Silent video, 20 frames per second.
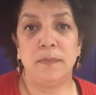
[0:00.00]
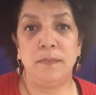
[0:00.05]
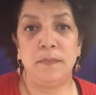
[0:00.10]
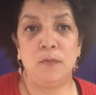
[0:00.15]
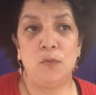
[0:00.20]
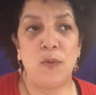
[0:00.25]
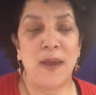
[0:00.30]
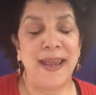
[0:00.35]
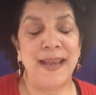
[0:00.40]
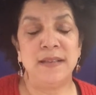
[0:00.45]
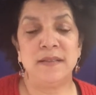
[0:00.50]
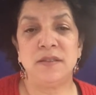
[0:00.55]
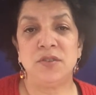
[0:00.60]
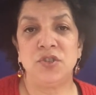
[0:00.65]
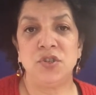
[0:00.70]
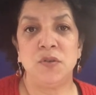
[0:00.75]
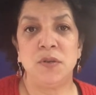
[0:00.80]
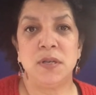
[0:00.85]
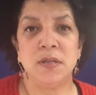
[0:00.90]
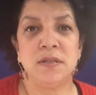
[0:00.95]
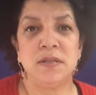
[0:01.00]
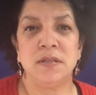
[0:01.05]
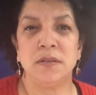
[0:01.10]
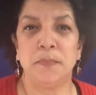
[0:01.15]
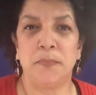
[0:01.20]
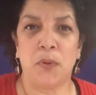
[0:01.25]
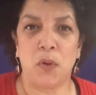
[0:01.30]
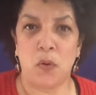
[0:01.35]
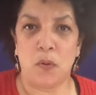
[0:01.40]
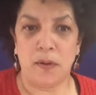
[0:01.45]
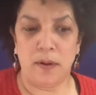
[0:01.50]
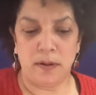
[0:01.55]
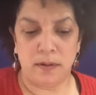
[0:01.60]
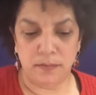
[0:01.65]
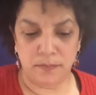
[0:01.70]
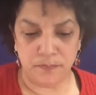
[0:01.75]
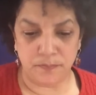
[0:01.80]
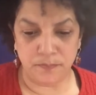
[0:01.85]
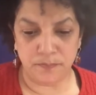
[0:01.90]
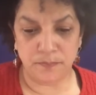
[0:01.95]
ways that you can support
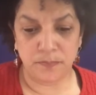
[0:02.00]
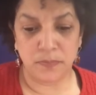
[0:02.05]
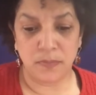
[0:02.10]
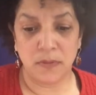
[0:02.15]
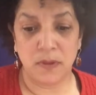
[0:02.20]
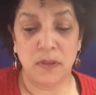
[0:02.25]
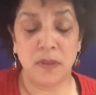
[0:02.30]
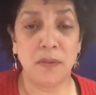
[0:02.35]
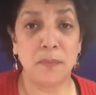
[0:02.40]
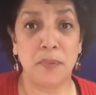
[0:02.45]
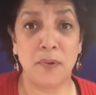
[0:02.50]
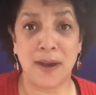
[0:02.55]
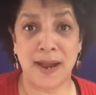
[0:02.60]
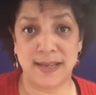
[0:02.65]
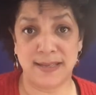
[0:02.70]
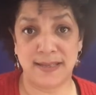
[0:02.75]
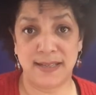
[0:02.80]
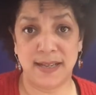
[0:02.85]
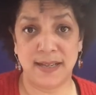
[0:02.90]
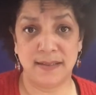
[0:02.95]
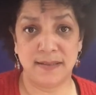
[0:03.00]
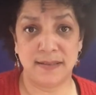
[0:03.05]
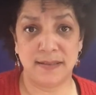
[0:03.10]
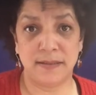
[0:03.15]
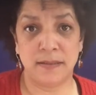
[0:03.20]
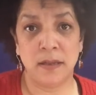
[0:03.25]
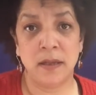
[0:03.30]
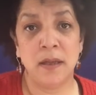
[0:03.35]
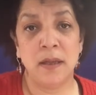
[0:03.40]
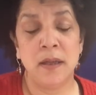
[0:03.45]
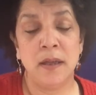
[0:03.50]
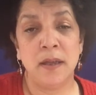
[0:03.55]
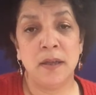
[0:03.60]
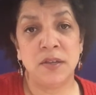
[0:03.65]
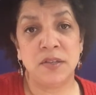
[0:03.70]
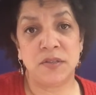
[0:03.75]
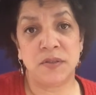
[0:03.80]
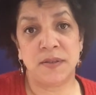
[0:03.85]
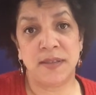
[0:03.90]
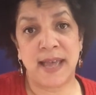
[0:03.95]
the process
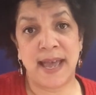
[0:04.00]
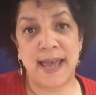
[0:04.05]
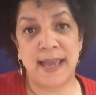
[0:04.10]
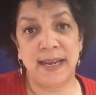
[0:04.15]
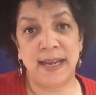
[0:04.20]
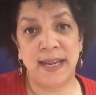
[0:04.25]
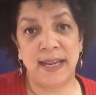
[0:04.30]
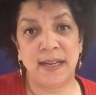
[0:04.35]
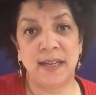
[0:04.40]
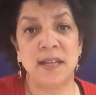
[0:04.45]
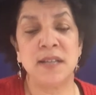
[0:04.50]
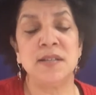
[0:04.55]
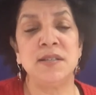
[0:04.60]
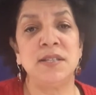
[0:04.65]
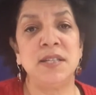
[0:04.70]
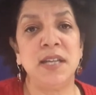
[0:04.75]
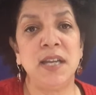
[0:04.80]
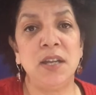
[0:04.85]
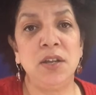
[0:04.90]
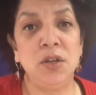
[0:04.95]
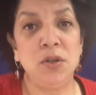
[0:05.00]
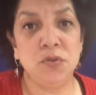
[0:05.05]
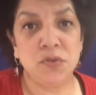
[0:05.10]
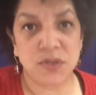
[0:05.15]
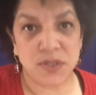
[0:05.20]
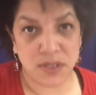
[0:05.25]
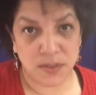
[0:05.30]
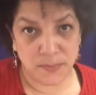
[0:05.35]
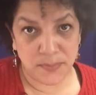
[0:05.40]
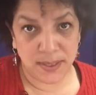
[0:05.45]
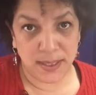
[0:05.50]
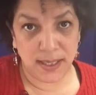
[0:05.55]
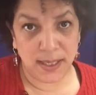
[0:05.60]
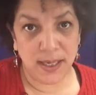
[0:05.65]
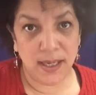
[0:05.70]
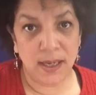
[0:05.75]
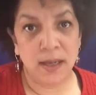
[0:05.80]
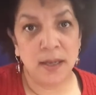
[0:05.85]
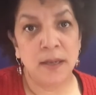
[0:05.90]
so that it continues to be